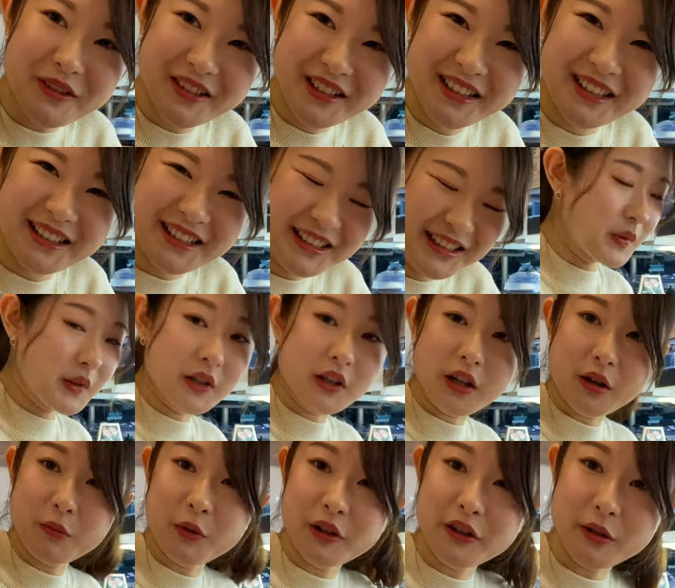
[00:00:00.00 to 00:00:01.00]
I'm
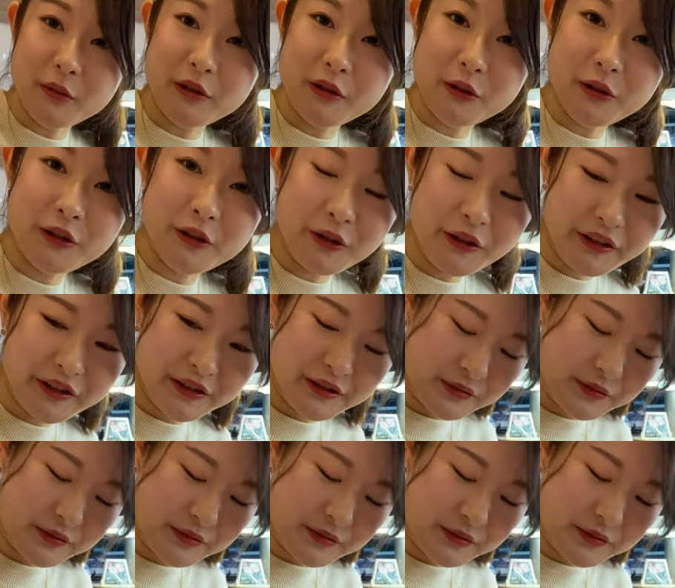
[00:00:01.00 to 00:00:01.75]
gonna put some soy sauce.